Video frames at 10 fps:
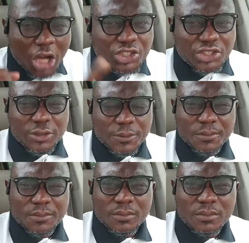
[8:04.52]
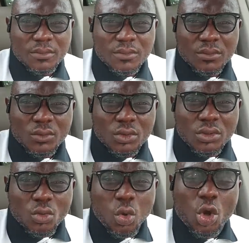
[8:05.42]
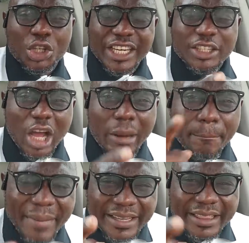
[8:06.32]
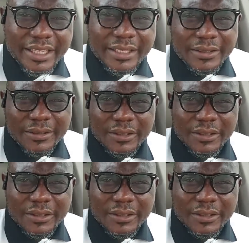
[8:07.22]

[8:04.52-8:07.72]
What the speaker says: costs, who did not meet